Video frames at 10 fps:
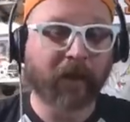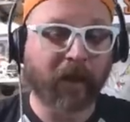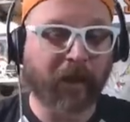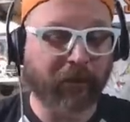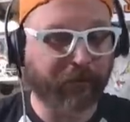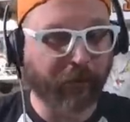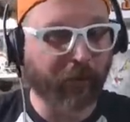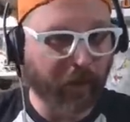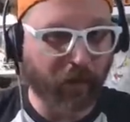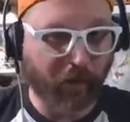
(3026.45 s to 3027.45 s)
uh,
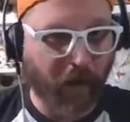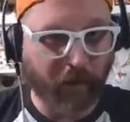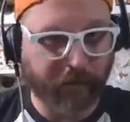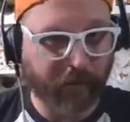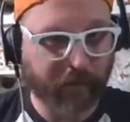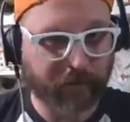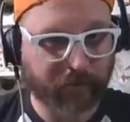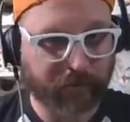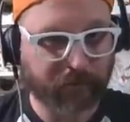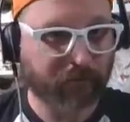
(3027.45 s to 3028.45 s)
student code of conduct.
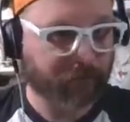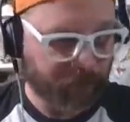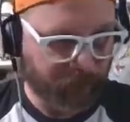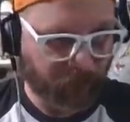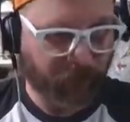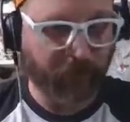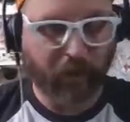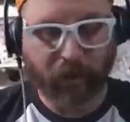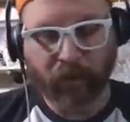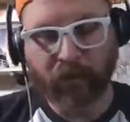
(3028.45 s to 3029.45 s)
So,
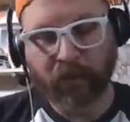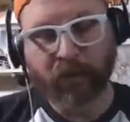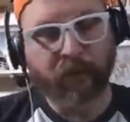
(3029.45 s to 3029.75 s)
That's huge.